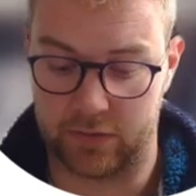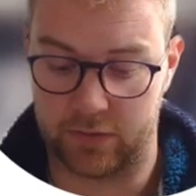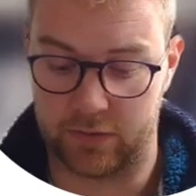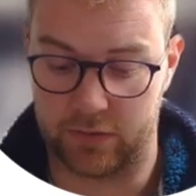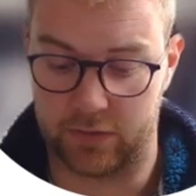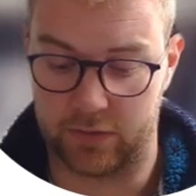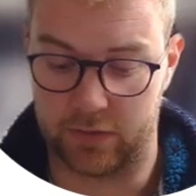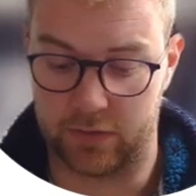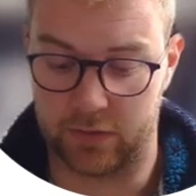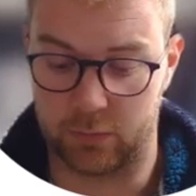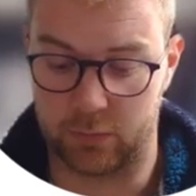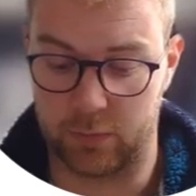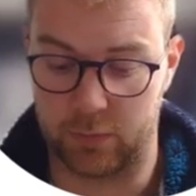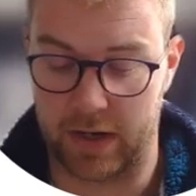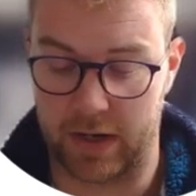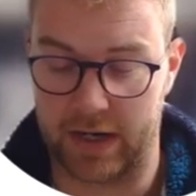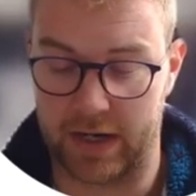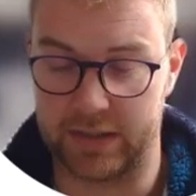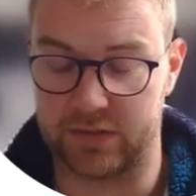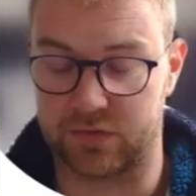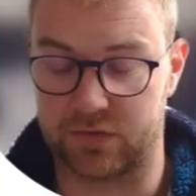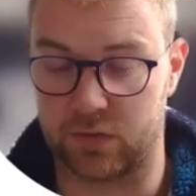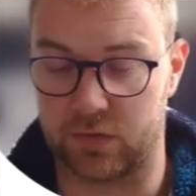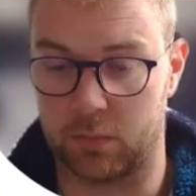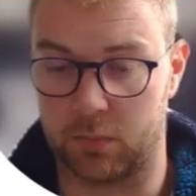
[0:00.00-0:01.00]
could
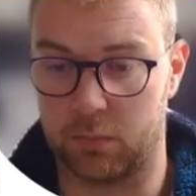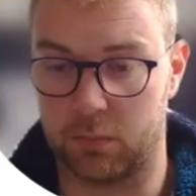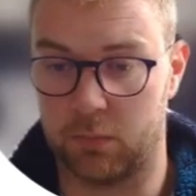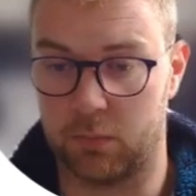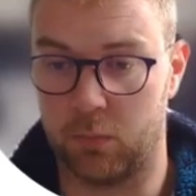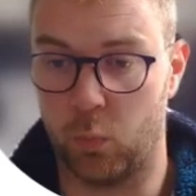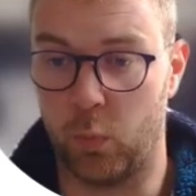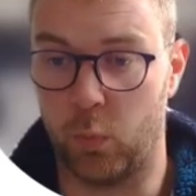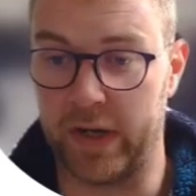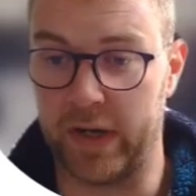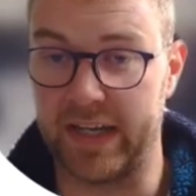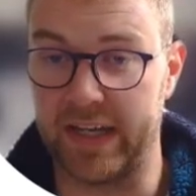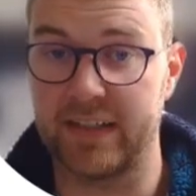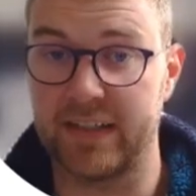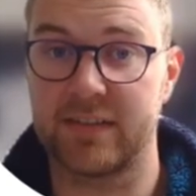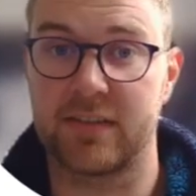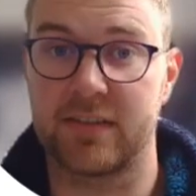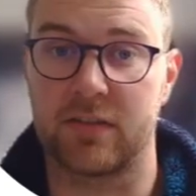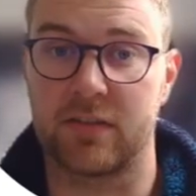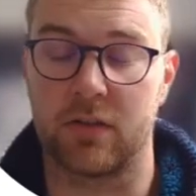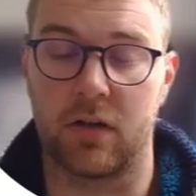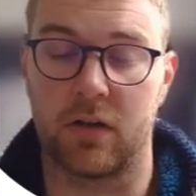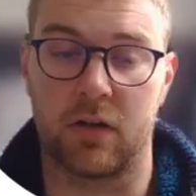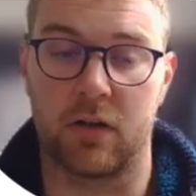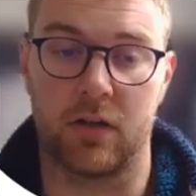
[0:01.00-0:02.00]
arise from
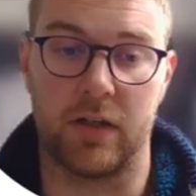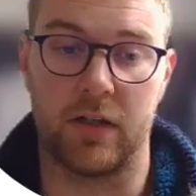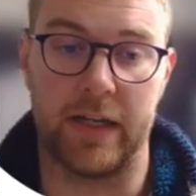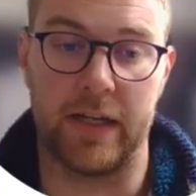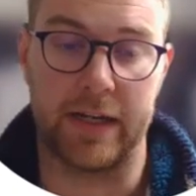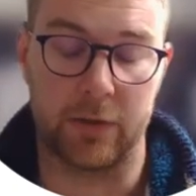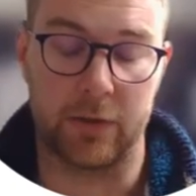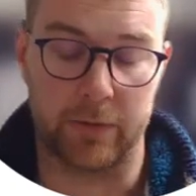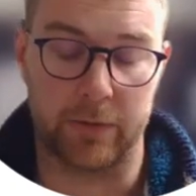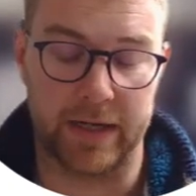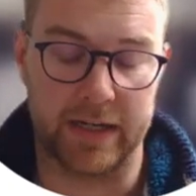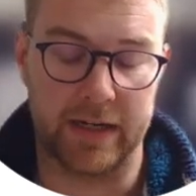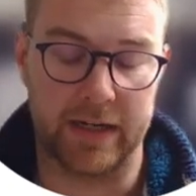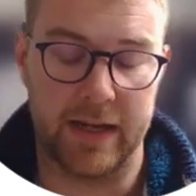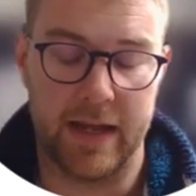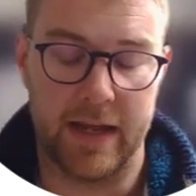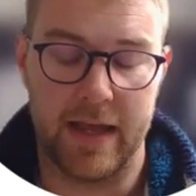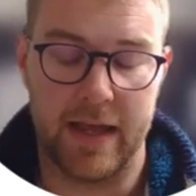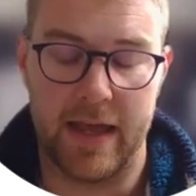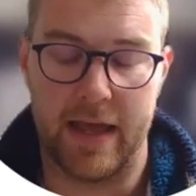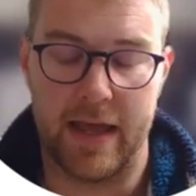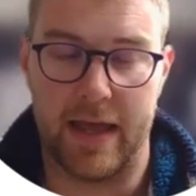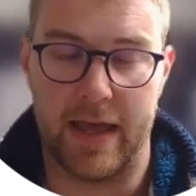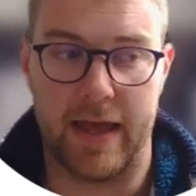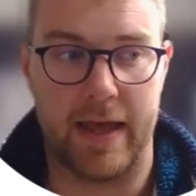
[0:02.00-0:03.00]
waste or littering,
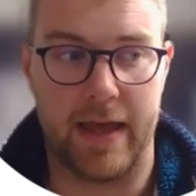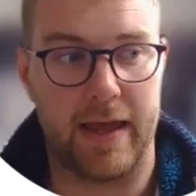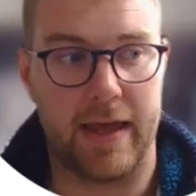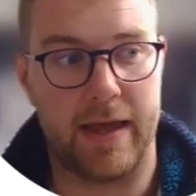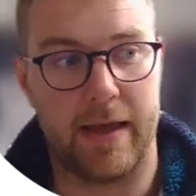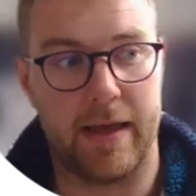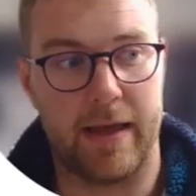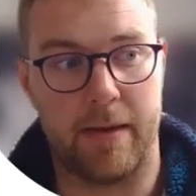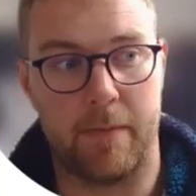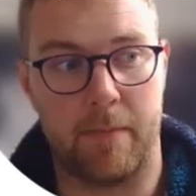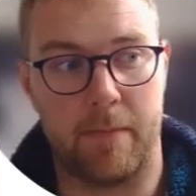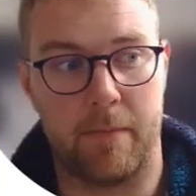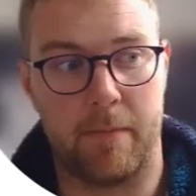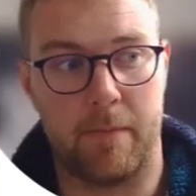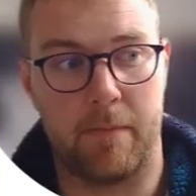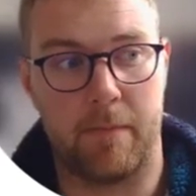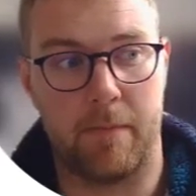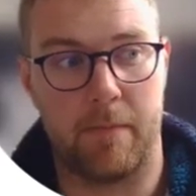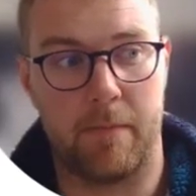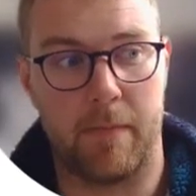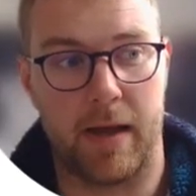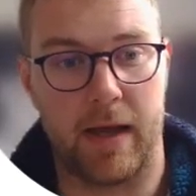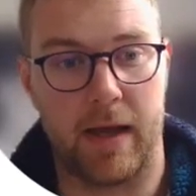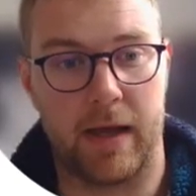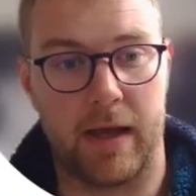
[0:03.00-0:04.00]

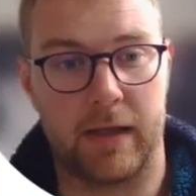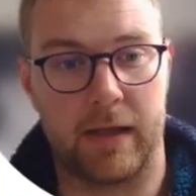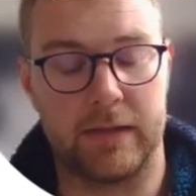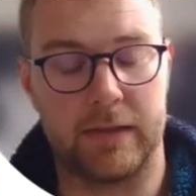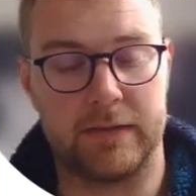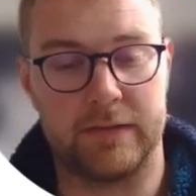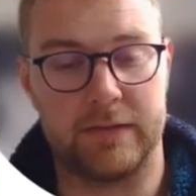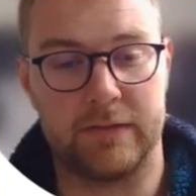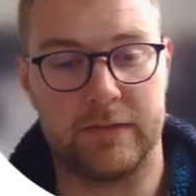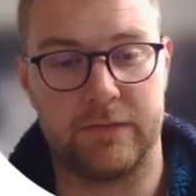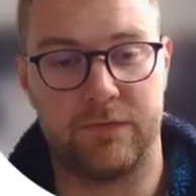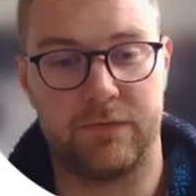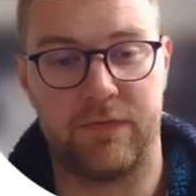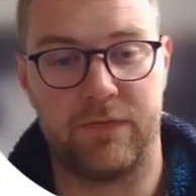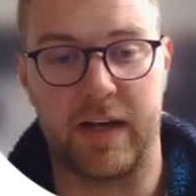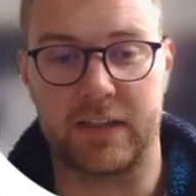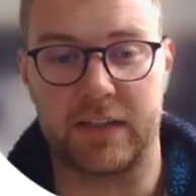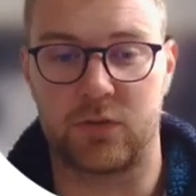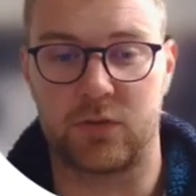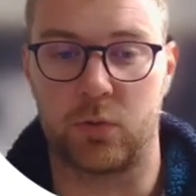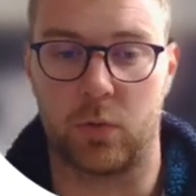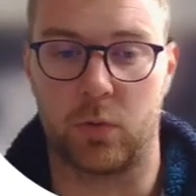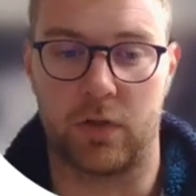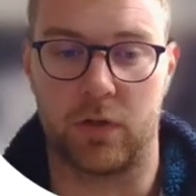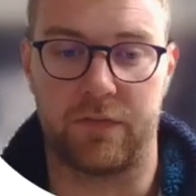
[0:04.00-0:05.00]
and that
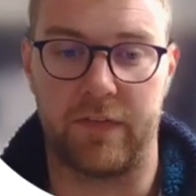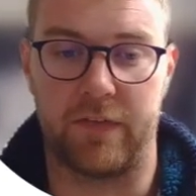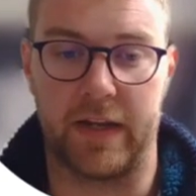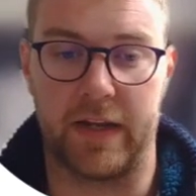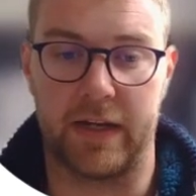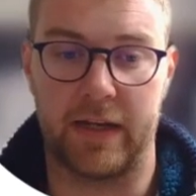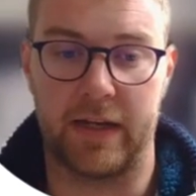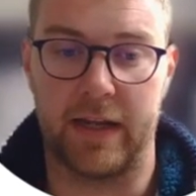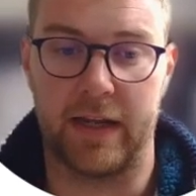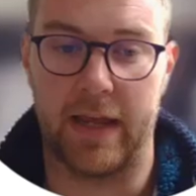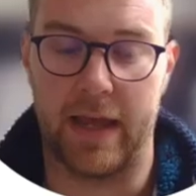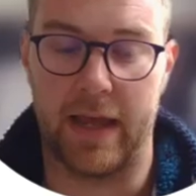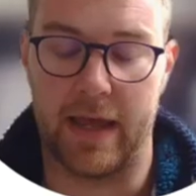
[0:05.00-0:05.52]
sort of thing.